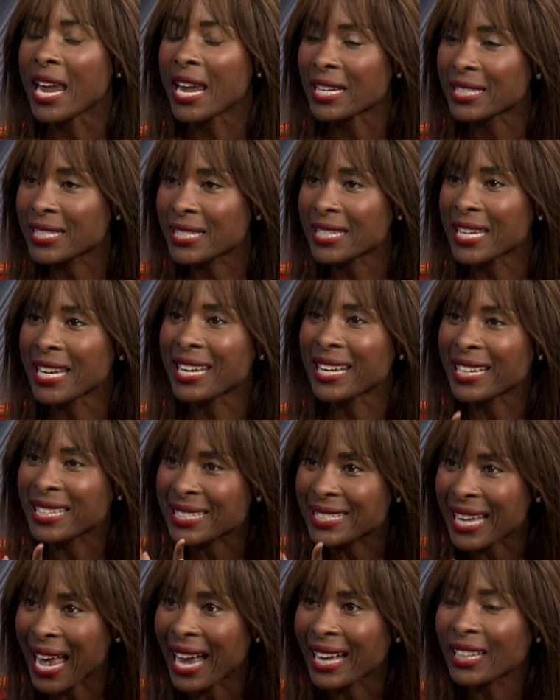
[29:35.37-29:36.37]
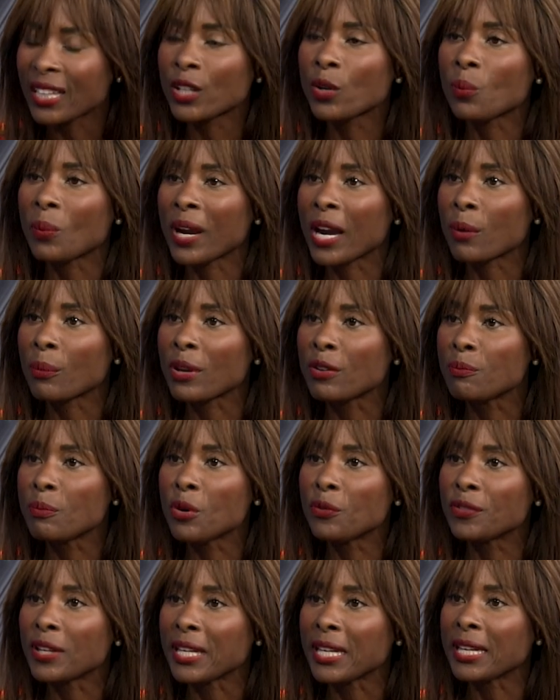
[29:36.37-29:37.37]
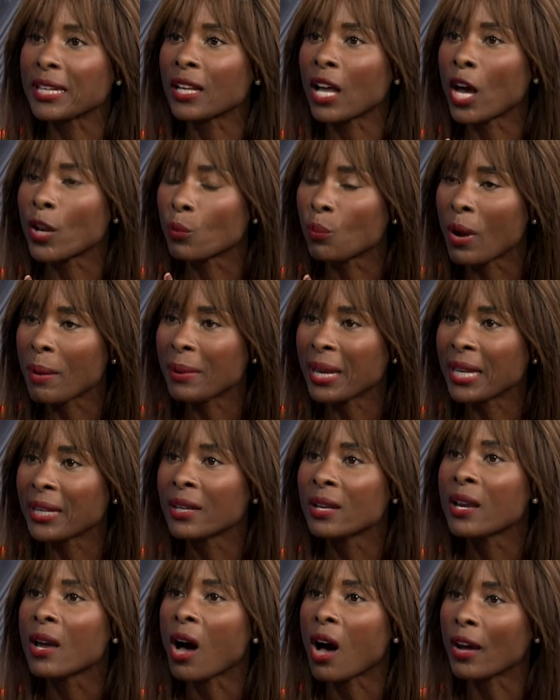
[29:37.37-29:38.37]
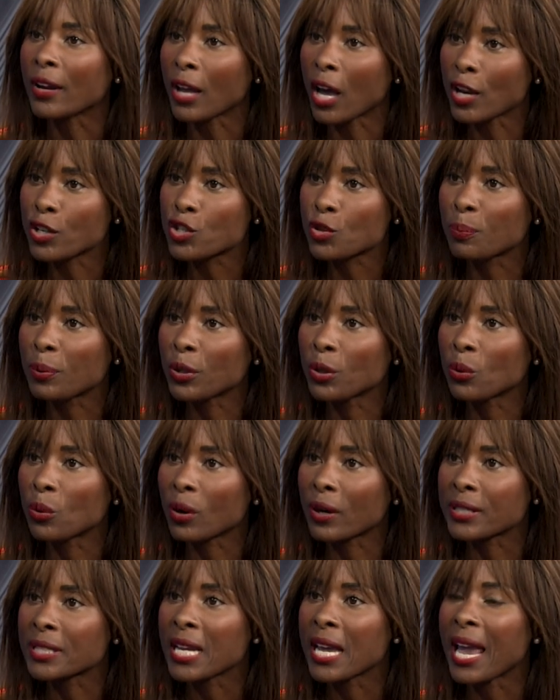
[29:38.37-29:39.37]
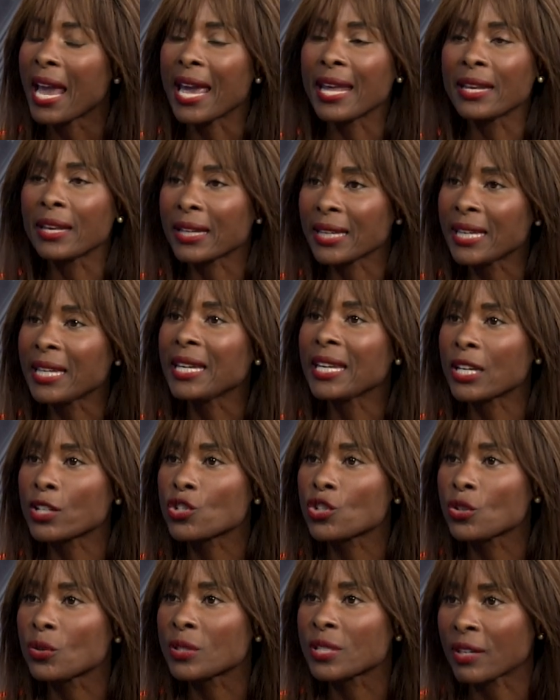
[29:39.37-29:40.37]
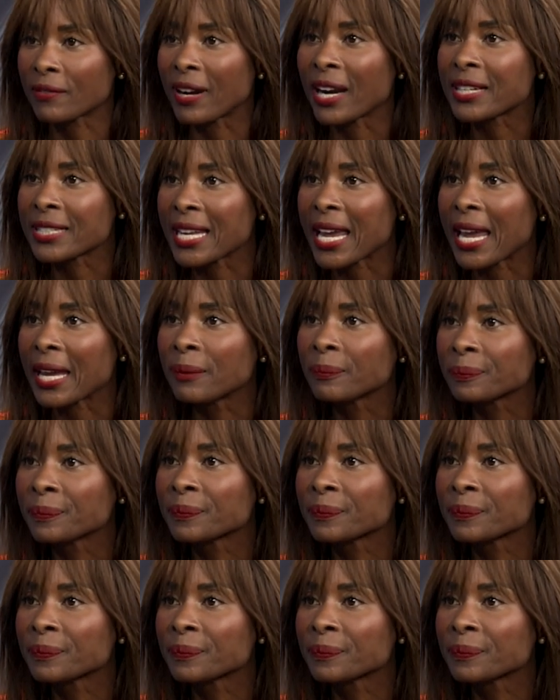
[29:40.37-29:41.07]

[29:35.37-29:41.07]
is seeing exactly where we've moved the needle on women, on entrepreneurs, and the key issues of our day.